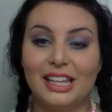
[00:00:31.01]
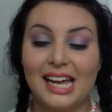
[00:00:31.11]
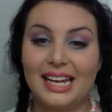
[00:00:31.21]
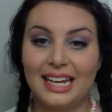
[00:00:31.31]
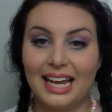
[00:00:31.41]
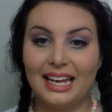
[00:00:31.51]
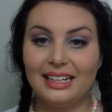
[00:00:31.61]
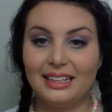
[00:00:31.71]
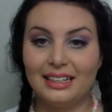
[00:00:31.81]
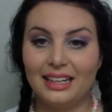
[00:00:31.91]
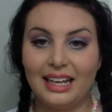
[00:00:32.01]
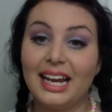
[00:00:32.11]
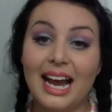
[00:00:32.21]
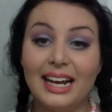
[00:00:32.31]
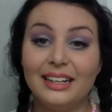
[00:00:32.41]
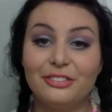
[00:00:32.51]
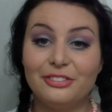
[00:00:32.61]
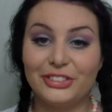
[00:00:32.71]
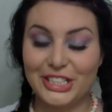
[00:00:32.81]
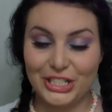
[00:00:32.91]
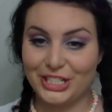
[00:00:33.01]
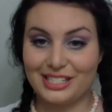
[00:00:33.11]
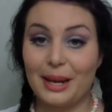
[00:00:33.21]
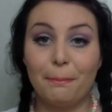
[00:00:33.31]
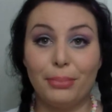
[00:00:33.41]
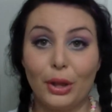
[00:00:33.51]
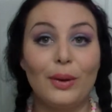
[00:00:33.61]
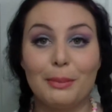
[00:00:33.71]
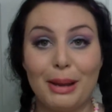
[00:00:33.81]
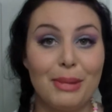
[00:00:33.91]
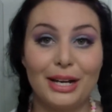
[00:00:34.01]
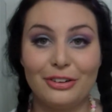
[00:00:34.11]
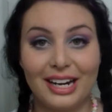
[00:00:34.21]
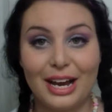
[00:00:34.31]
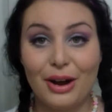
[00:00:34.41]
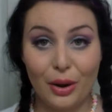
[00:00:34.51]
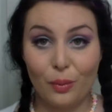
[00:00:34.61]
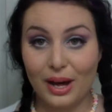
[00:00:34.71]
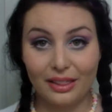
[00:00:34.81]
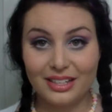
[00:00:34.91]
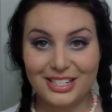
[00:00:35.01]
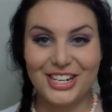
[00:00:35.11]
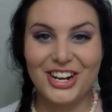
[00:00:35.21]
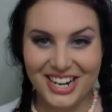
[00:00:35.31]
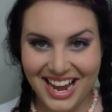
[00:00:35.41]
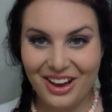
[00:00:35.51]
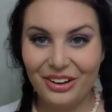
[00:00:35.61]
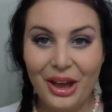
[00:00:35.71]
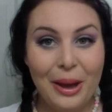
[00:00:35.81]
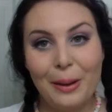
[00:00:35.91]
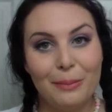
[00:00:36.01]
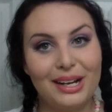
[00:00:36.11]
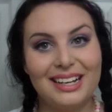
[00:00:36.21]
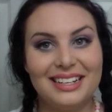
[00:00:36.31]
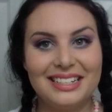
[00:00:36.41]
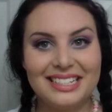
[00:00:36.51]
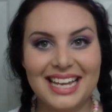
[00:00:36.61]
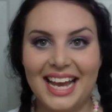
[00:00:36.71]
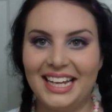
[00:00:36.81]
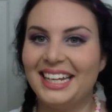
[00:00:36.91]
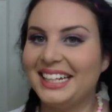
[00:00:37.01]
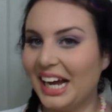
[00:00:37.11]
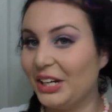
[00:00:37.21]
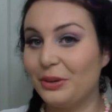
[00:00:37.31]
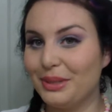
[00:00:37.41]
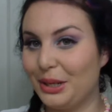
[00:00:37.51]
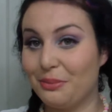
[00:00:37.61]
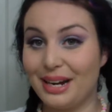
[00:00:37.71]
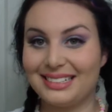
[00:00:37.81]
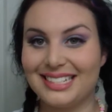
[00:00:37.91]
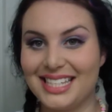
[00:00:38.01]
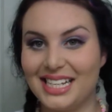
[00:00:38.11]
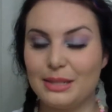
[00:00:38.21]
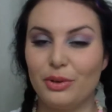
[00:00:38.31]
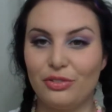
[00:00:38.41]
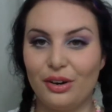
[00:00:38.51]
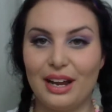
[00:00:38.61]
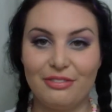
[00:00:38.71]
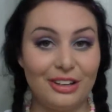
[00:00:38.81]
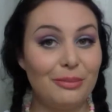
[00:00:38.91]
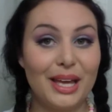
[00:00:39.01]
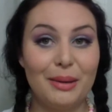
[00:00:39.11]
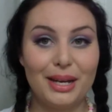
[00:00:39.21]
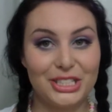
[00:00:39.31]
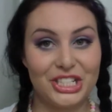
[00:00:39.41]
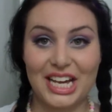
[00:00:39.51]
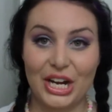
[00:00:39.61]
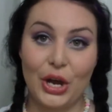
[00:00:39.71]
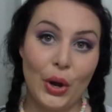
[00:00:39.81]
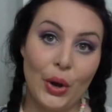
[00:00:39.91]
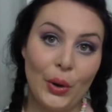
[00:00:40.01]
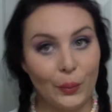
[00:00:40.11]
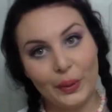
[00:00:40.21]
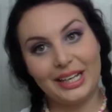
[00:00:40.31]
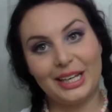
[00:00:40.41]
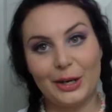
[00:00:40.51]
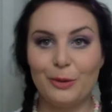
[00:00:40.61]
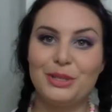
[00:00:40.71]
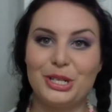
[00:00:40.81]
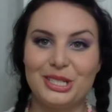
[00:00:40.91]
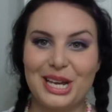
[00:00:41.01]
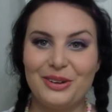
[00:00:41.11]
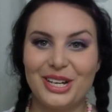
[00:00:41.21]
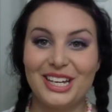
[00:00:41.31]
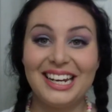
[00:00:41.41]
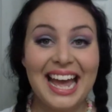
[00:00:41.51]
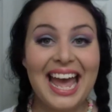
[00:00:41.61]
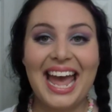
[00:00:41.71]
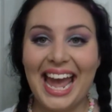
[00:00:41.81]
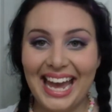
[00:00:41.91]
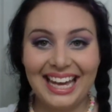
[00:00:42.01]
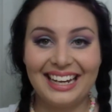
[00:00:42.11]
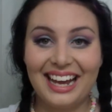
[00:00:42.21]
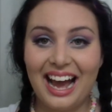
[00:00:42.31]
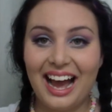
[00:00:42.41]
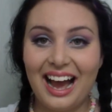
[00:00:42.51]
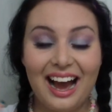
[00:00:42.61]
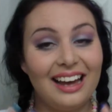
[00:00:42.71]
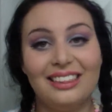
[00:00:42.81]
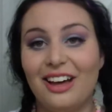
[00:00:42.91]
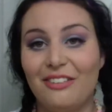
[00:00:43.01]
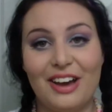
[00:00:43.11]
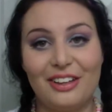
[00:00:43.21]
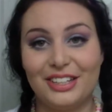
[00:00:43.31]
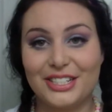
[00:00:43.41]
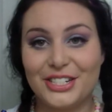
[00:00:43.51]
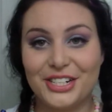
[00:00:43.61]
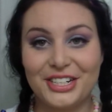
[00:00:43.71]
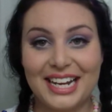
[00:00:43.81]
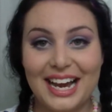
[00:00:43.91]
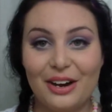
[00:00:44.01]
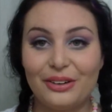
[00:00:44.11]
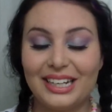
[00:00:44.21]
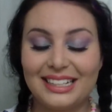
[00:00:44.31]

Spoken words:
Like it kind of is just like blowing my mind right now how well this turned out, because I normally don't practice these before I film them. I just kind of wing it and hope it turns out good, and I love how this turned out.